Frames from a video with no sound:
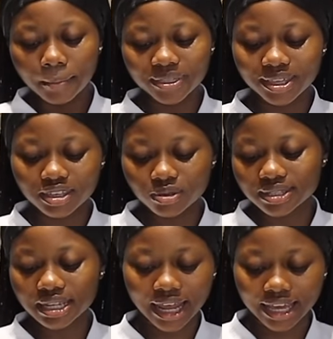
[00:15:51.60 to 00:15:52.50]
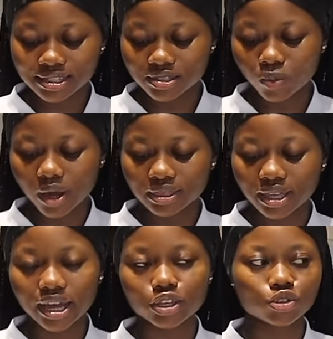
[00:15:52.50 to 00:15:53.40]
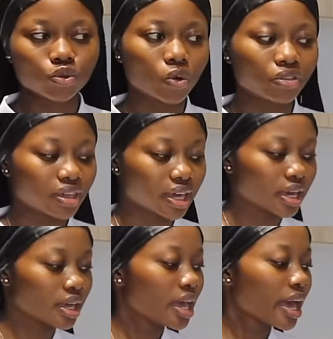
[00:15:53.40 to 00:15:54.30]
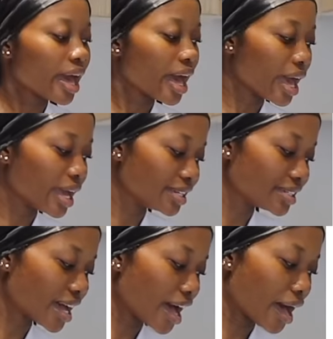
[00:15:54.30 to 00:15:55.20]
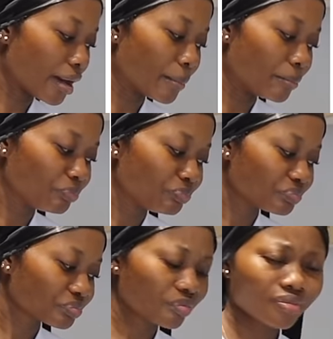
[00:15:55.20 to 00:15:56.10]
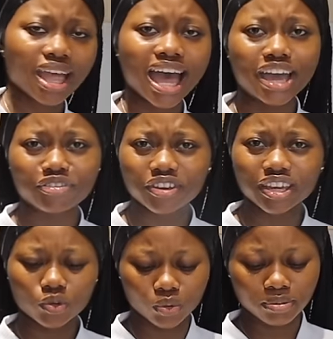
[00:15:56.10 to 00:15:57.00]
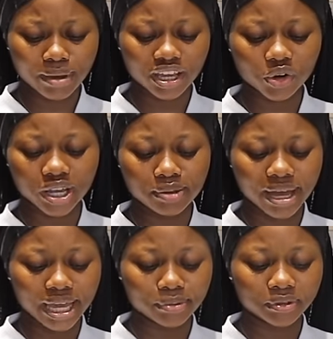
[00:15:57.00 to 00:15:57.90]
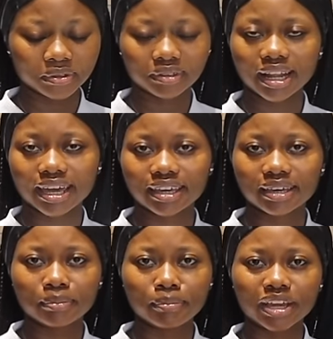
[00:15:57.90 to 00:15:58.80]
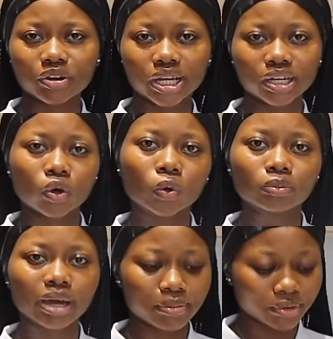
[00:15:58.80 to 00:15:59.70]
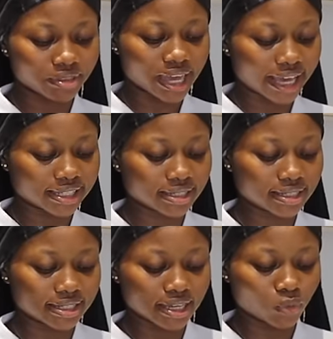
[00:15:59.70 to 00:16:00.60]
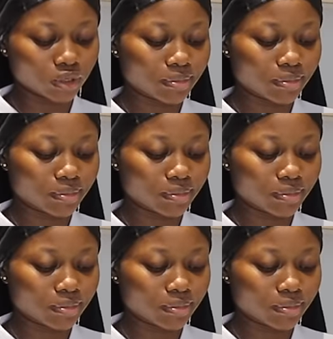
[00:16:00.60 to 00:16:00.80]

but then this was the nicest one that I saw there. And I figured with my gray Bible, like my gray and gold Bible, the accents here would